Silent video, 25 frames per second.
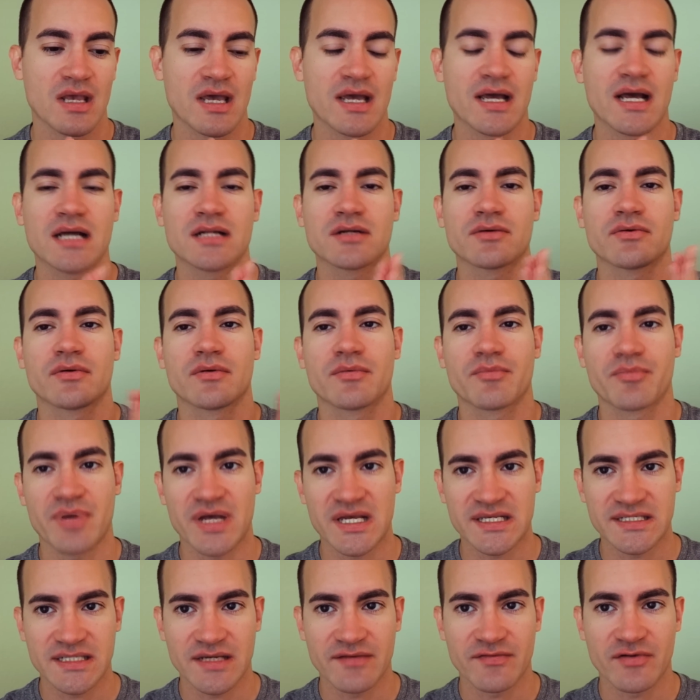I got a
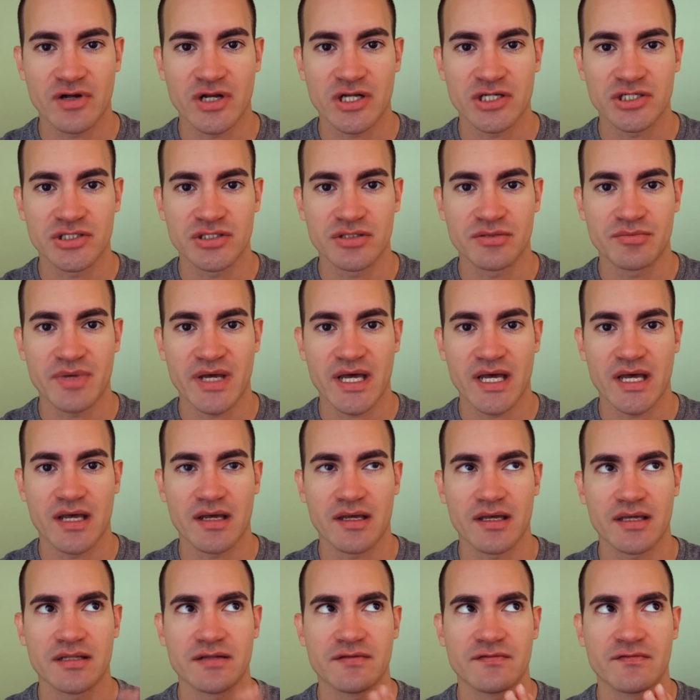past life regression
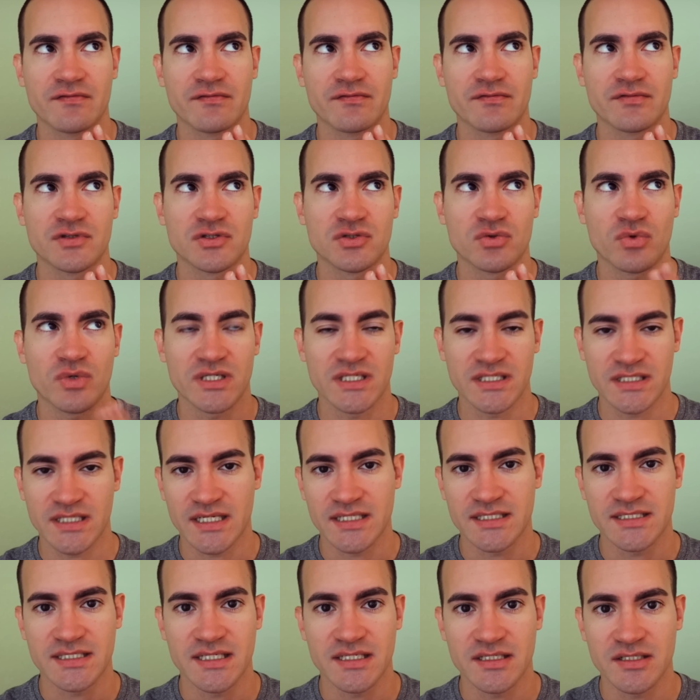back in
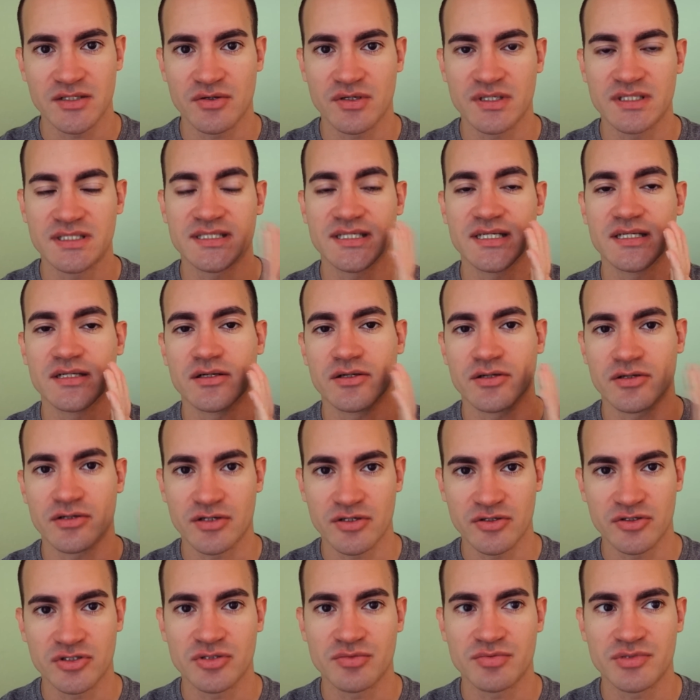2019. You can see it on our
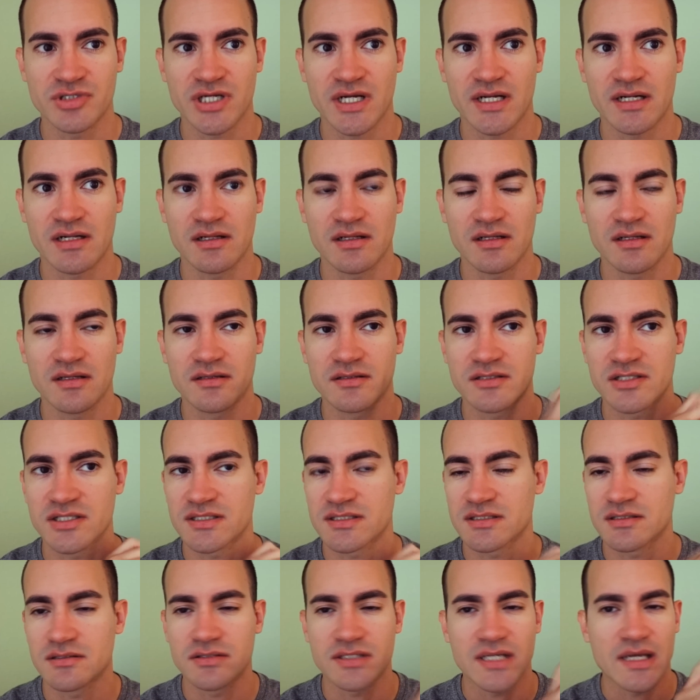YouTube channel.
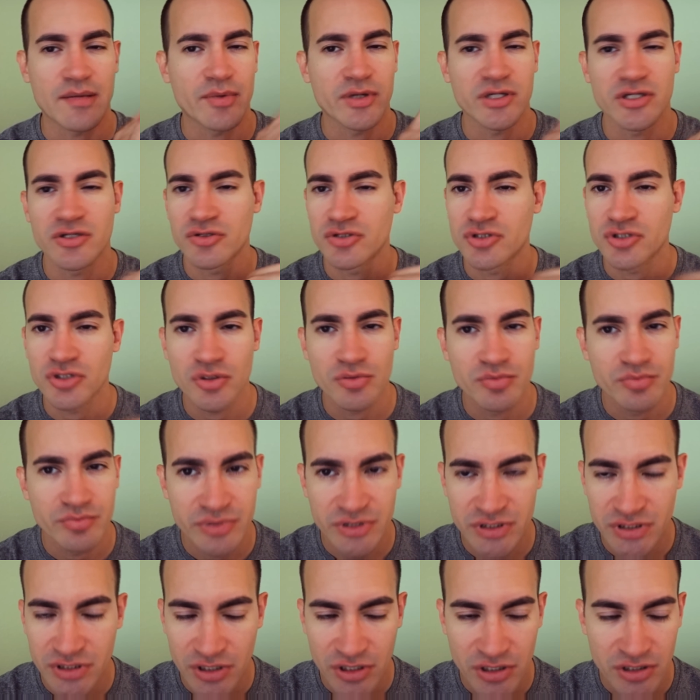Just type on YouTube,
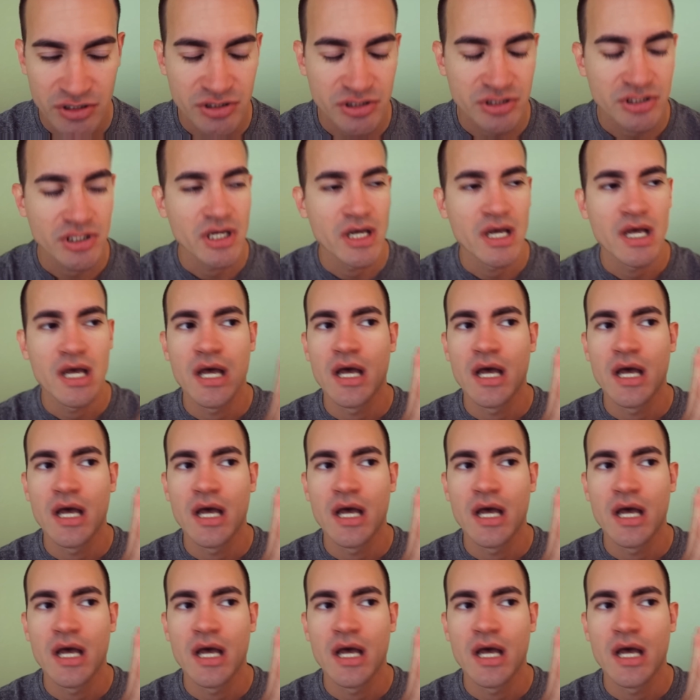search